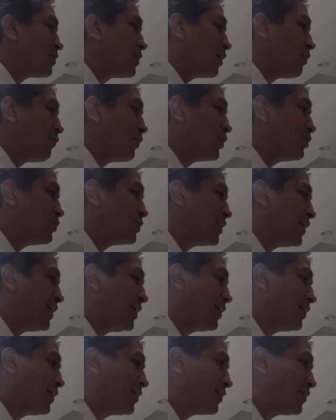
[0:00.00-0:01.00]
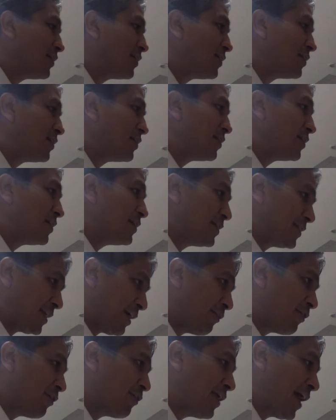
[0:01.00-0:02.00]
What do you see?
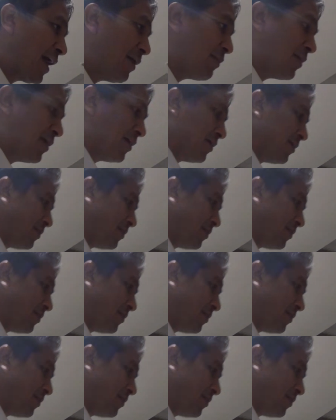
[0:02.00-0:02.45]
7 of diamond.